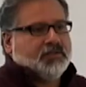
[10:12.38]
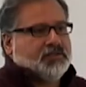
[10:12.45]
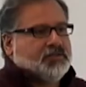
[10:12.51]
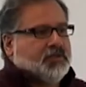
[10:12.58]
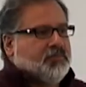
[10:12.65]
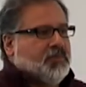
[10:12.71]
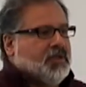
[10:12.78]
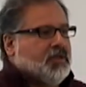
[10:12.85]
is
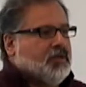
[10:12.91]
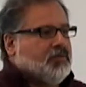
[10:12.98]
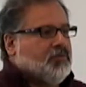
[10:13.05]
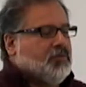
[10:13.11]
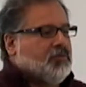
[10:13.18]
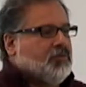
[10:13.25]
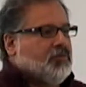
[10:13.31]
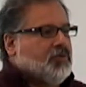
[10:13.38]
something that
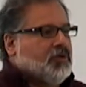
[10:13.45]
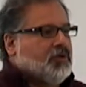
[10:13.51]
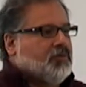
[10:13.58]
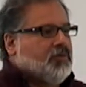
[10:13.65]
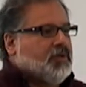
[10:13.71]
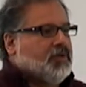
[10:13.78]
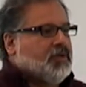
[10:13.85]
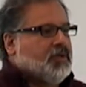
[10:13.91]
we would work
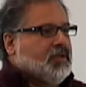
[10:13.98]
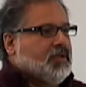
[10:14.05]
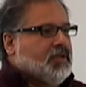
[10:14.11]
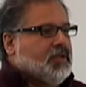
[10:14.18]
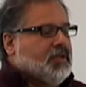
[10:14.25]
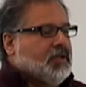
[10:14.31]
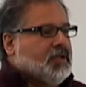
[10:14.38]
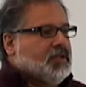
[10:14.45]
with the
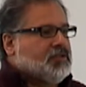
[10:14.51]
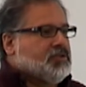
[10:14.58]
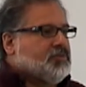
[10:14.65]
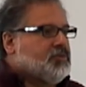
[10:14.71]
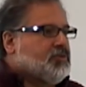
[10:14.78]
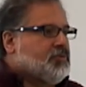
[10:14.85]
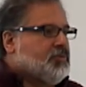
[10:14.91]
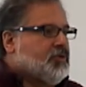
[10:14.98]
uh,
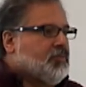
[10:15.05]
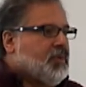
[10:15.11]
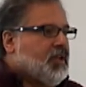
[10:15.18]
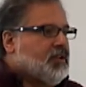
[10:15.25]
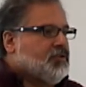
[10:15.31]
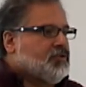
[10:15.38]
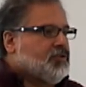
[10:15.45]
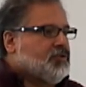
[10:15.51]
customer support
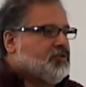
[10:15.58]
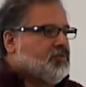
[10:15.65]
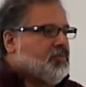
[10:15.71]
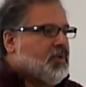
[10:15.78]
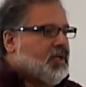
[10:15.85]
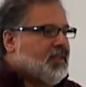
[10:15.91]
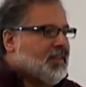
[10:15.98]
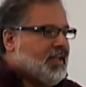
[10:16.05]
manager to
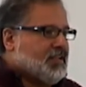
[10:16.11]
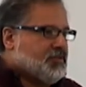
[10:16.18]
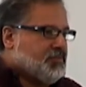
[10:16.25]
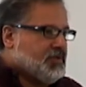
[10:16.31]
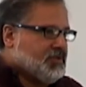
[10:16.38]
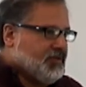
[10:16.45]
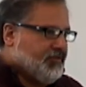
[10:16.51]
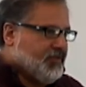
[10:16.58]
make that
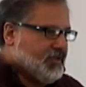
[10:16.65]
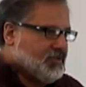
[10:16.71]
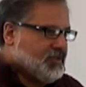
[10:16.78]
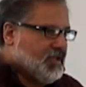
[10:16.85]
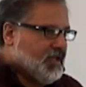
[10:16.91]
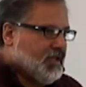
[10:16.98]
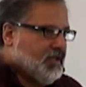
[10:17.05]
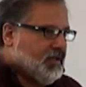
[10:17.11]
specific
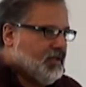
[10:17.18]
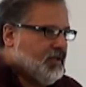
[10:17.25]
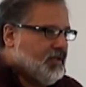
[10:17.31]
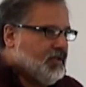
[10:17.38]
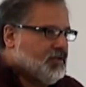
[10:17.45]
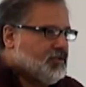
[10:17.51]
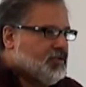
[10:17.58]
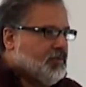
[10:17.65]
site
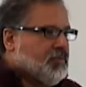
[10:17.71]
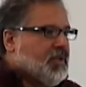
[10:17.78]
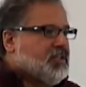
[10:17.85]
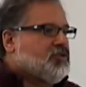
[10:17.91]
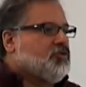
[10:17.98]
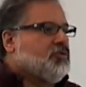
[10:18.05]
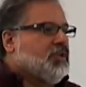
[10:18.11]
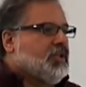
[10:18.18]
something
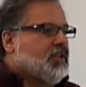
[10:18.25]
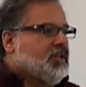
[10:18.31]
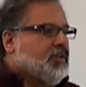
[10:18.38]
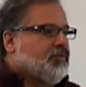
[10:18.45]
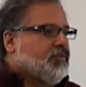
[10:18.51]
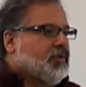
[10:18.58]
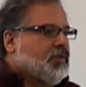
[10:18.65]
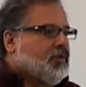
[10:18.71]
that's unique and
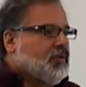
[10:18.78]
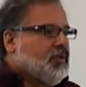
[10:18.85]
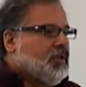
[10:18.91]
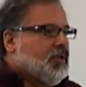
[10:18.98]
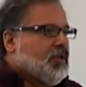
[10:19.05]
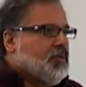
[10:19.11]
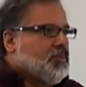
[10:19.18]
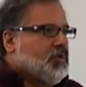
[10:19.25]
different.
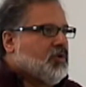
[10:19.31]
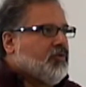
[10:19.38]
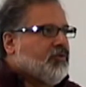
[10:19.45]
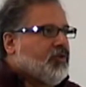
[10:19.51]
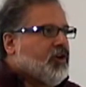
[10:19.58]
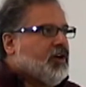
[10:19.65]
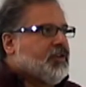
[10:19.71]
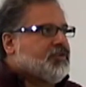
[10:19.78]
But
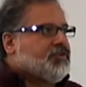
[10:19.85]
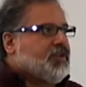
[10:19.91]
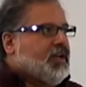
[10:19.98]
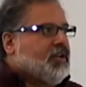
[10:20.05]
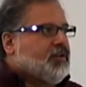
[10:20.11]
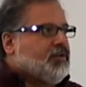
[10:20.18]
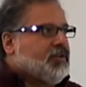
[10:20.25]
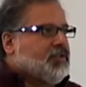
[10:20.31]
overall, the
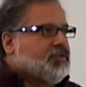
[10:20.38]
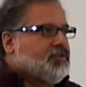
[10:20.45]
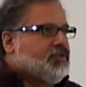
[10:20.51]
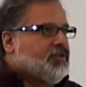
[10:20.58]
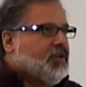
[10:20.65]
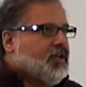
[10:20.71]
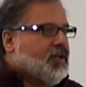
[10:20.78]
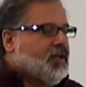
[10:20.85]
standard
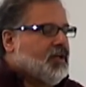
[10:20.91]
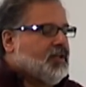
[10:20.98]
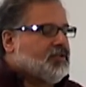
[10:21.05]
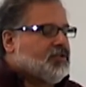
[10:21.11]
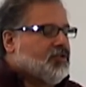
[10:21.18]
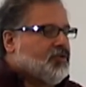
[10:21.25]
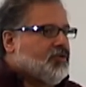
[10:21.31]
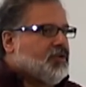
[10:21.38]
is, uh,
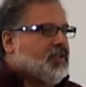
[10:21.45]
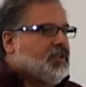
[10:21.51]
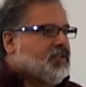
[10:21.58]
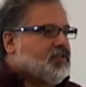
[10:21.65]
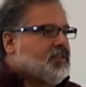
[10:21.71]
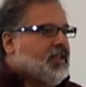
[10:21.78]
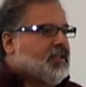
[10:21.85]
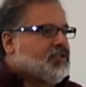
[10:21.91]
is 30
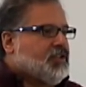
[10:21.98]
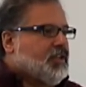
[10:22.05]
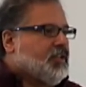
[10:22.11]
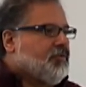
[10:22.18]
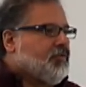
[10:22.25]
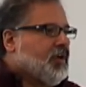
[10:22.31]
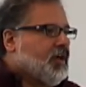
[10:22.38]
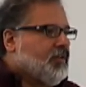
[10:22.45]
slash
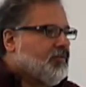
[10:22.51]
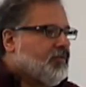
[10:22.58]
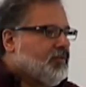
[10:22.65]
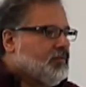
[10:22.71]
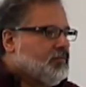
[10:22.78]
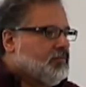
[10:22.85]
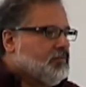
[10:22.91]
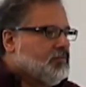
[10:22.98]
85.
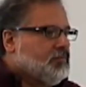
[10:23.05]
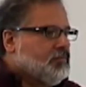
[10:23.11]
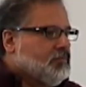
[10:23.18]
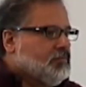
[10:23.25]
Okay.